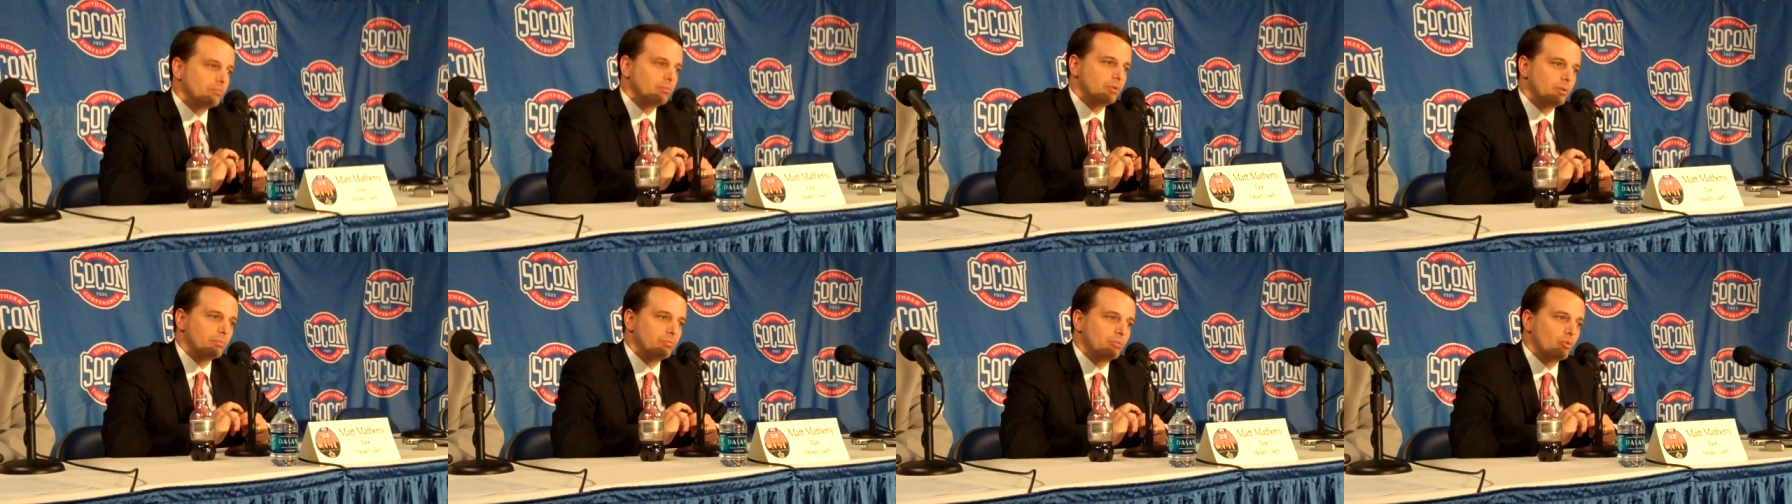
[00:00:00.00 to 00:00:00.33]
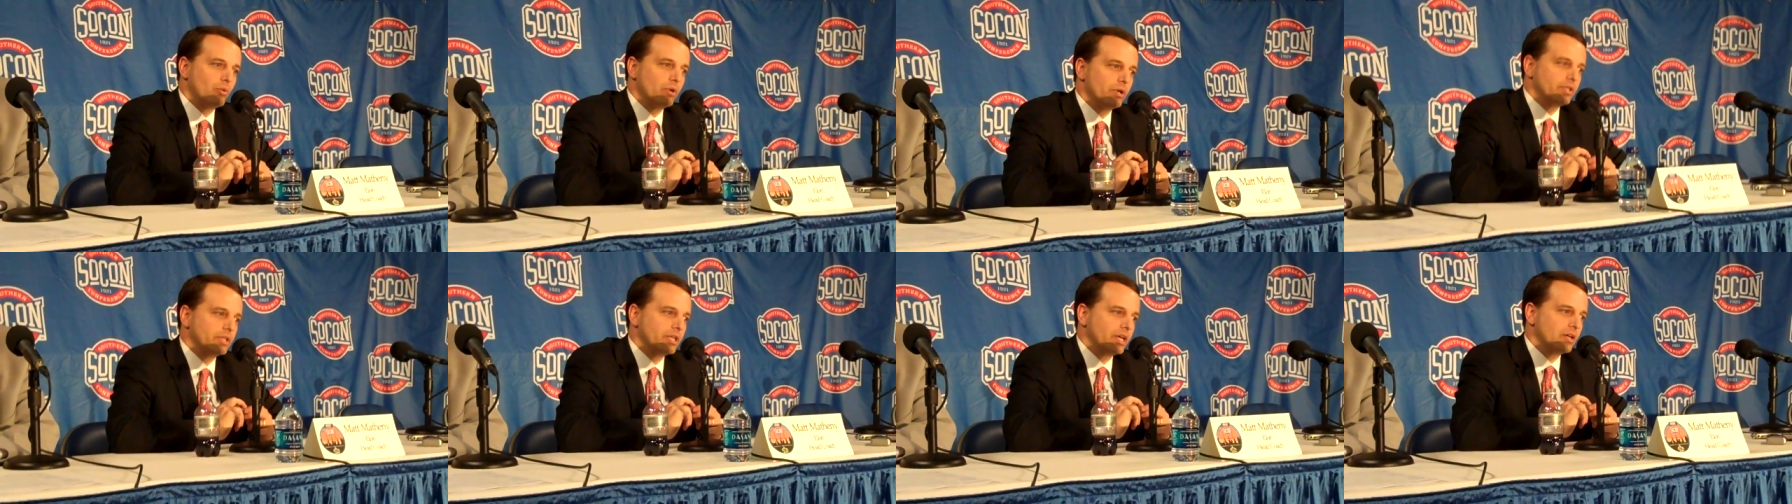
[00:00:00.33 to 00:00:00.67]
But,
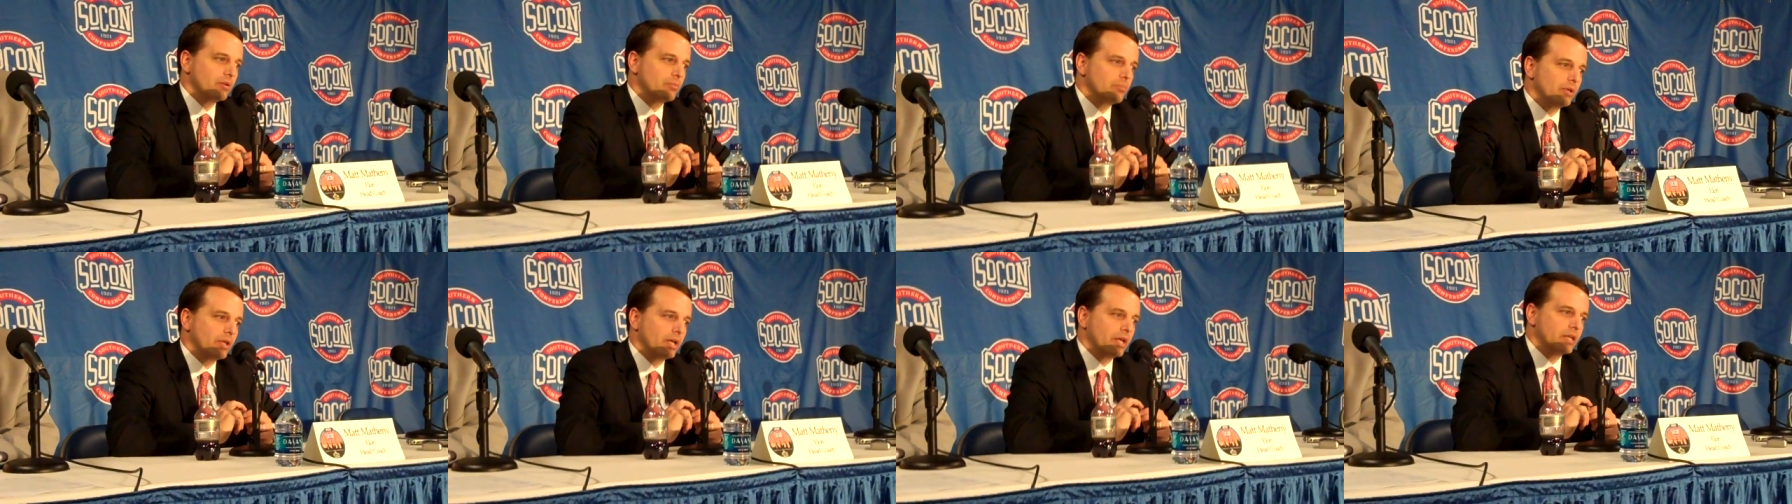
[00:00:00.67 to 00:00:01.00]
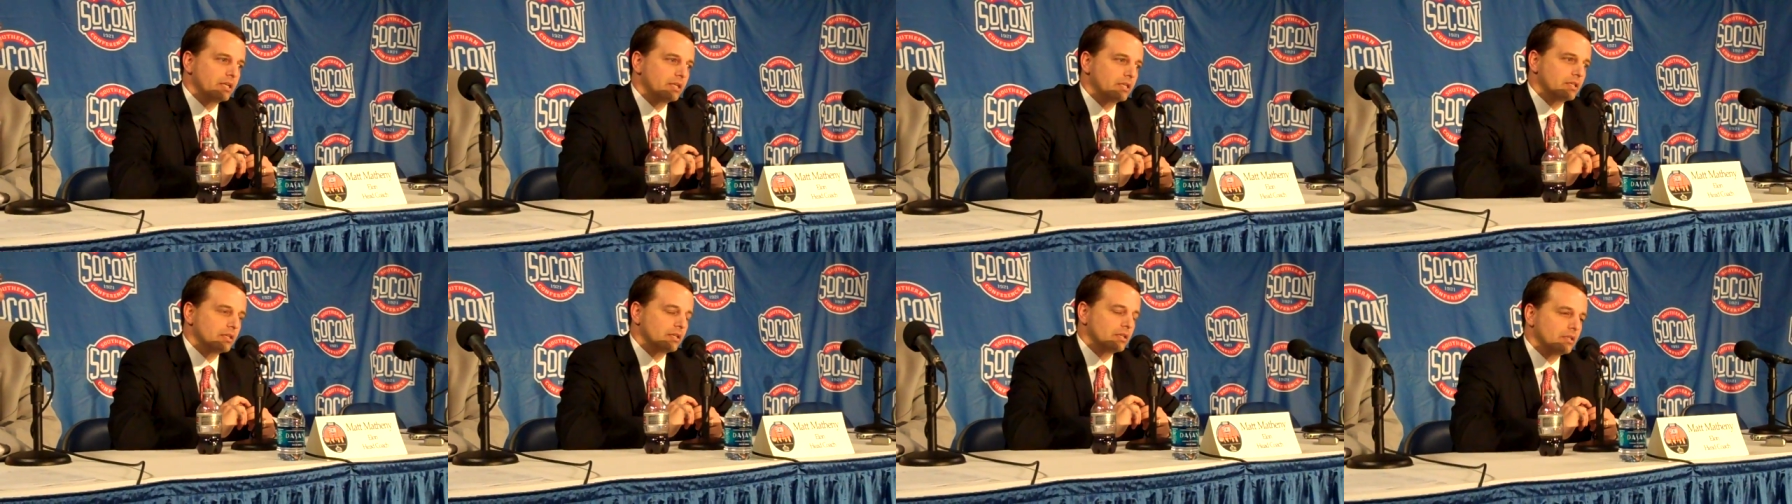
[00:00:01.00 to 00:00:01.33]
boy, Dave
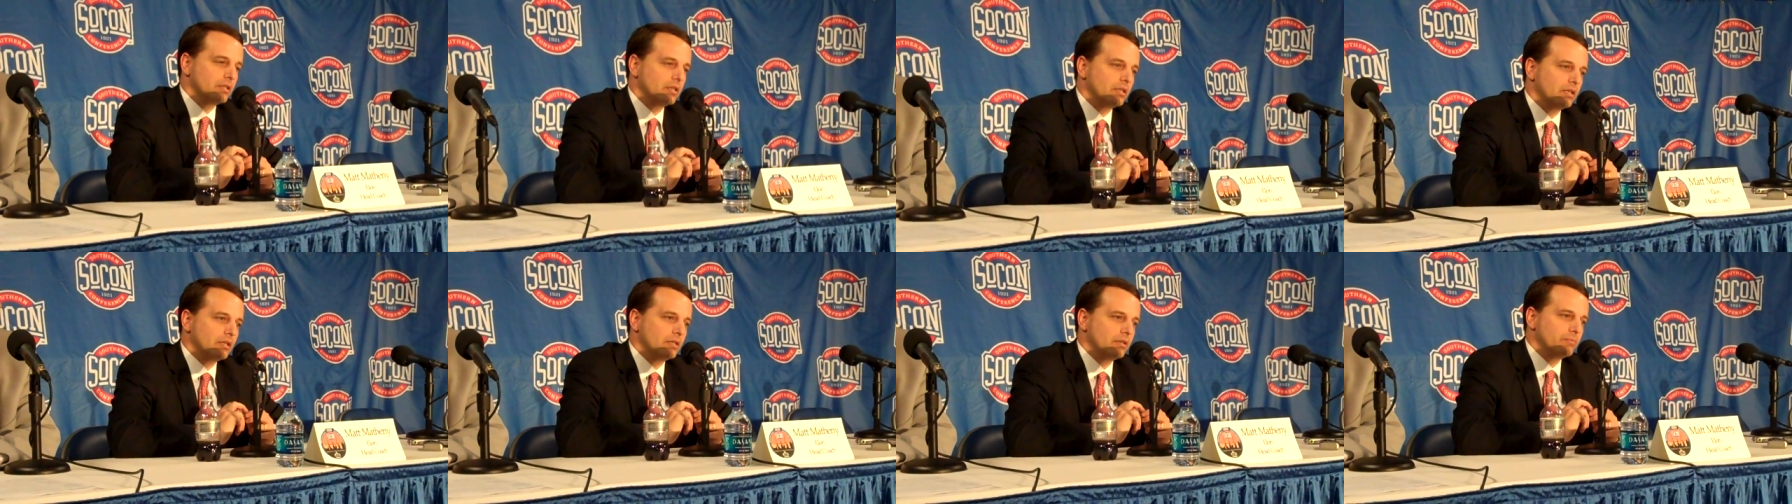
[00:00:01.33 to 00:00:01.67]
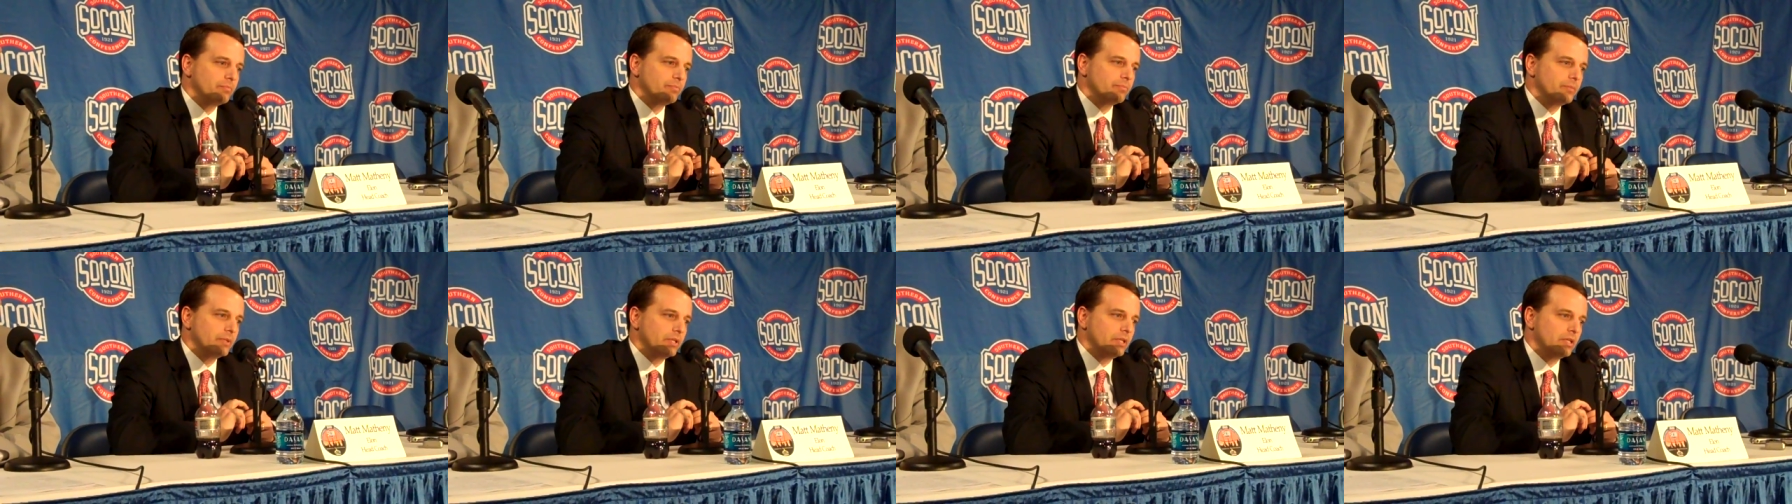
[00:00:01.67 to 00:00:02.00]
Blank and
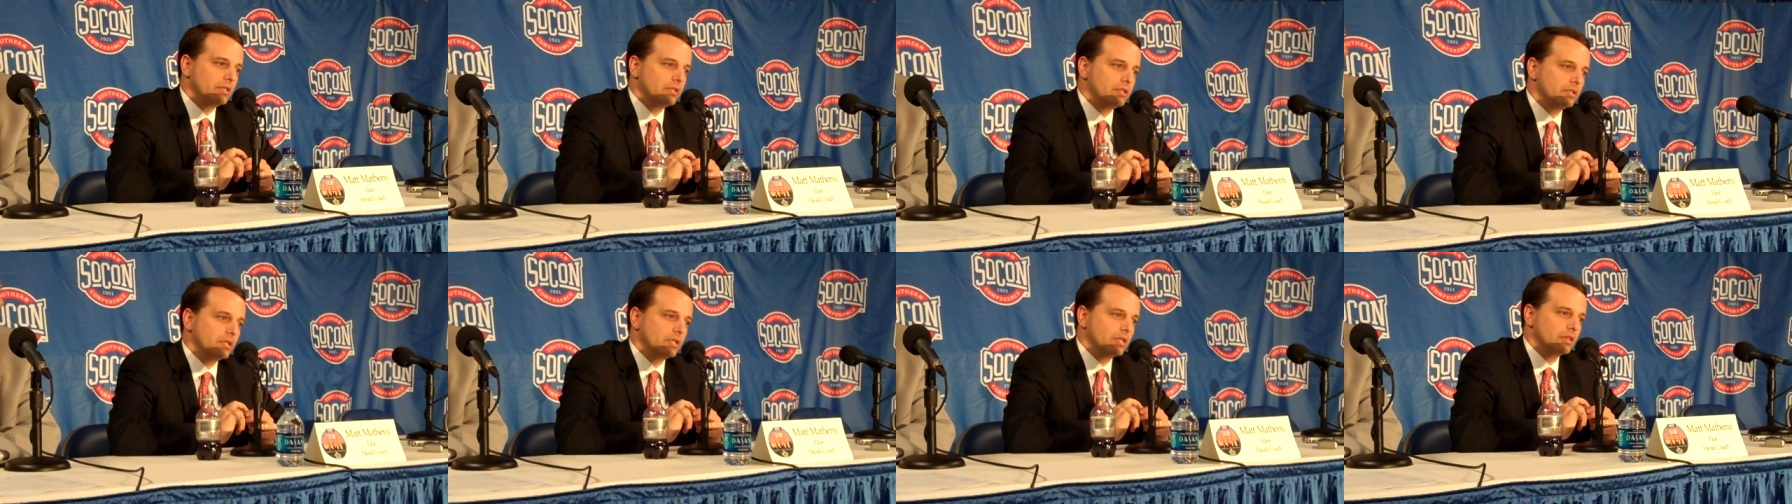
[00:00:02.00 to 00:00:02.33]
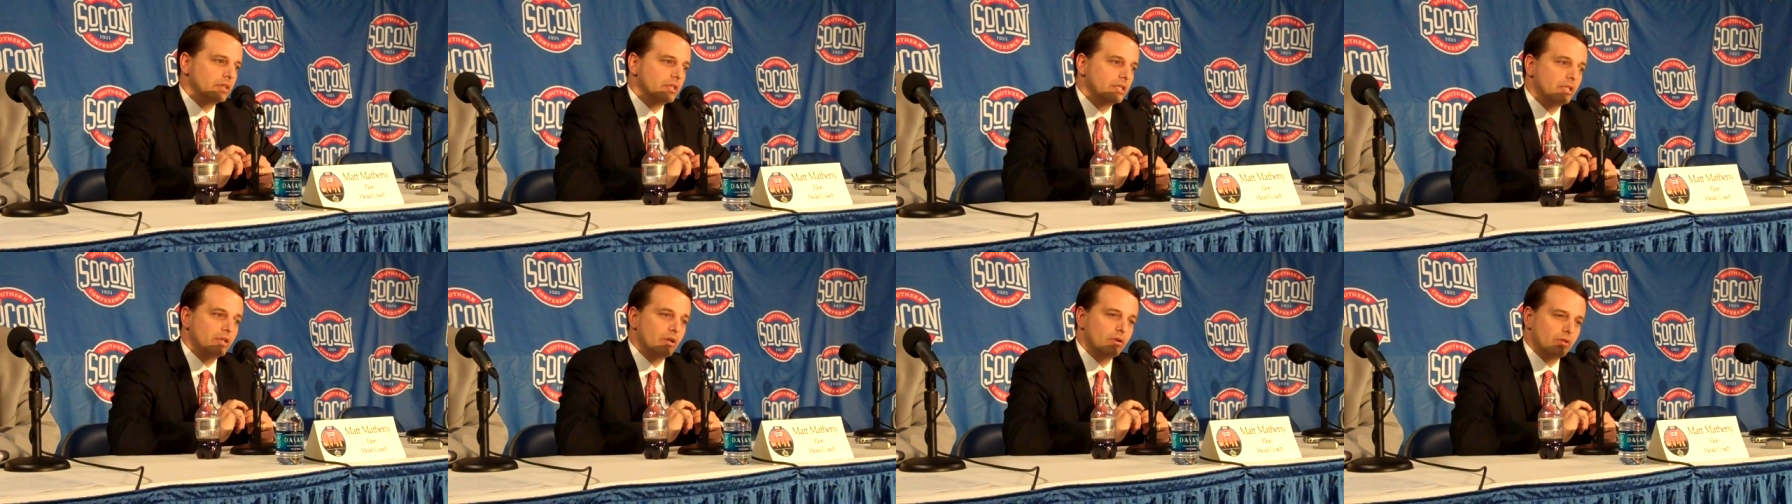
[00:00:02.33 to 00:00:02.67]

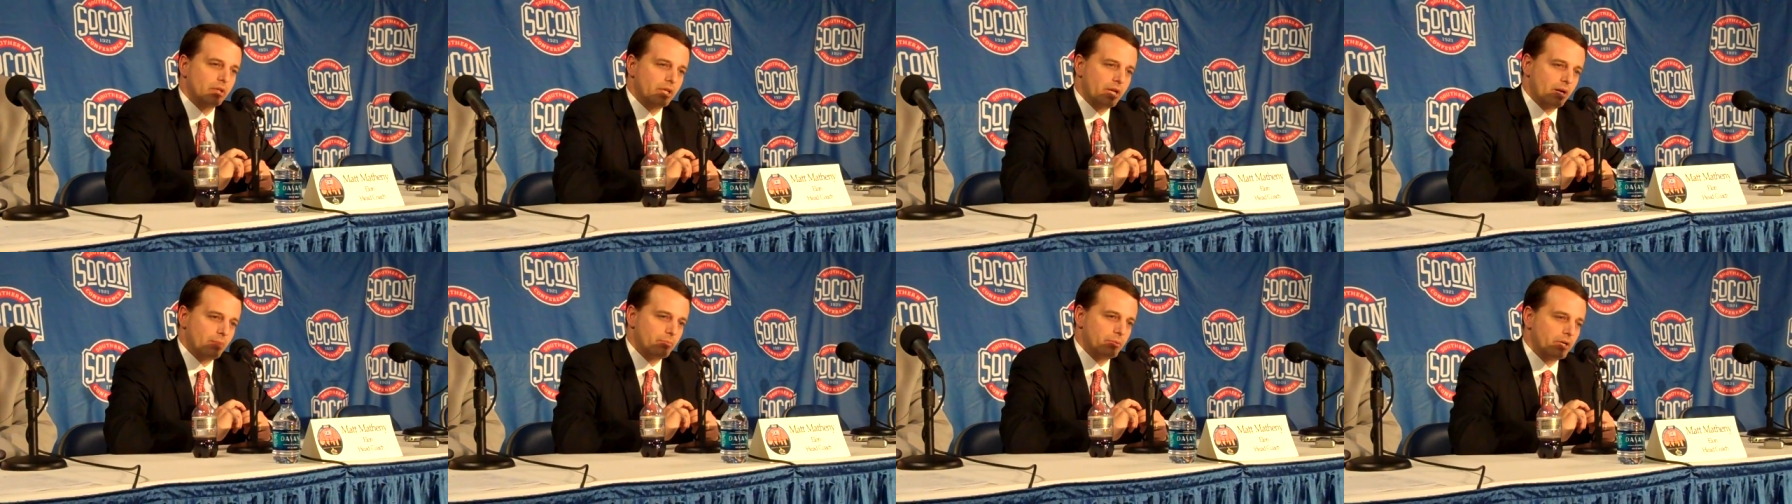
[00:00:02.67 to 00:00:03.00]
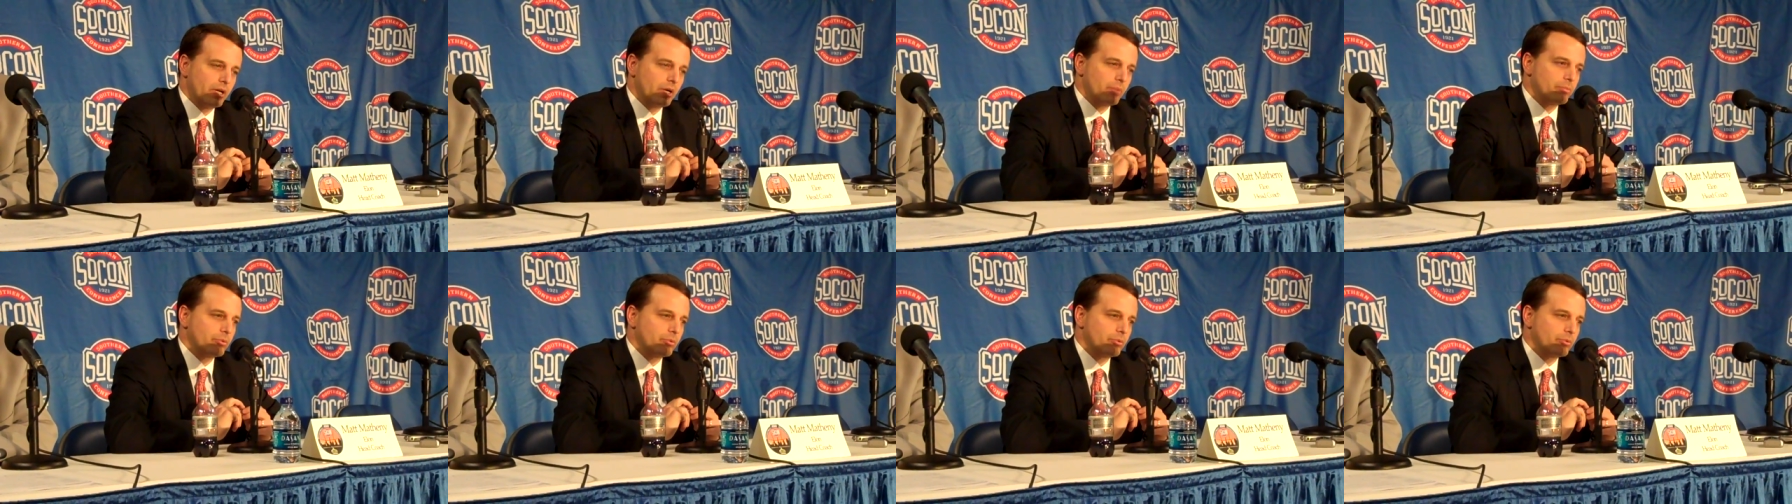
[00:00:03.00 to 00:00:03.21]
Leo Lambert,